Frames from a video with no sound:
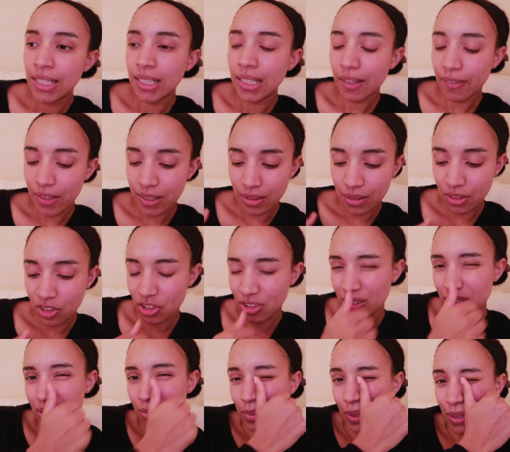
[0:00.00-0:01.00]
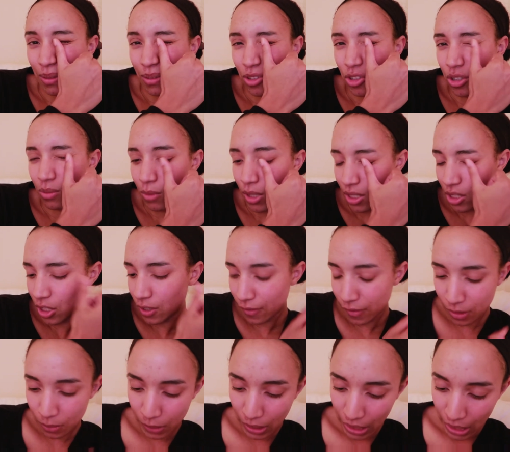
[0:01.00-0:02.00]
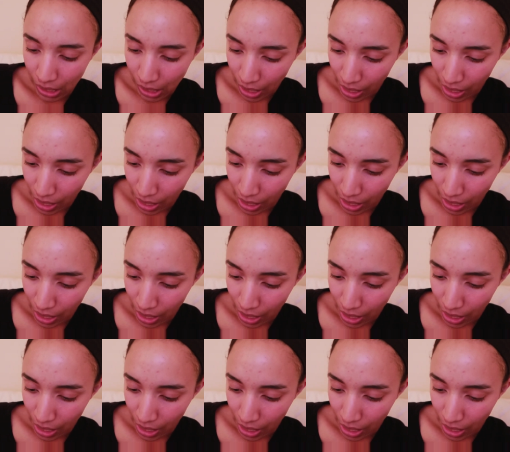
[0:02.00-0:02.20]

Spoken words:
That was just a bit too much for me.